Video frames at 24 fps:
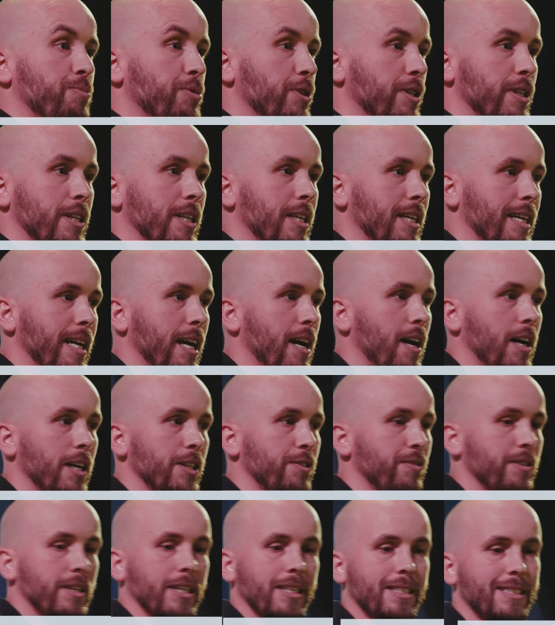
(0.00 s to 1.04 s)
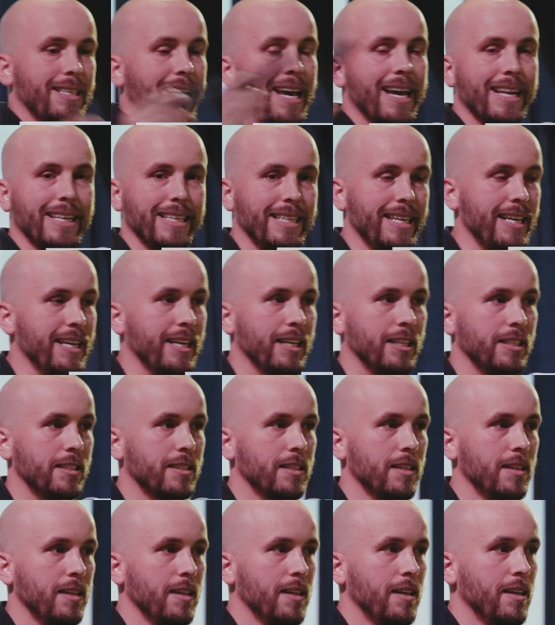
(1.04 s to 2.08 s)
probably going to get asked for the next 10
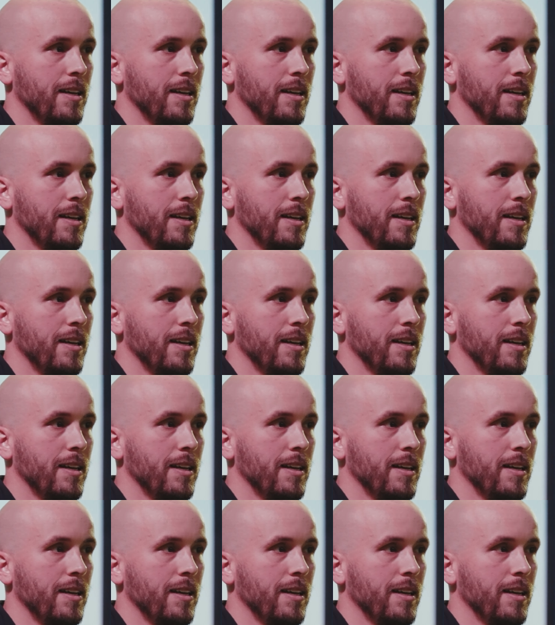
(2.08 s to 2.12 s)
years.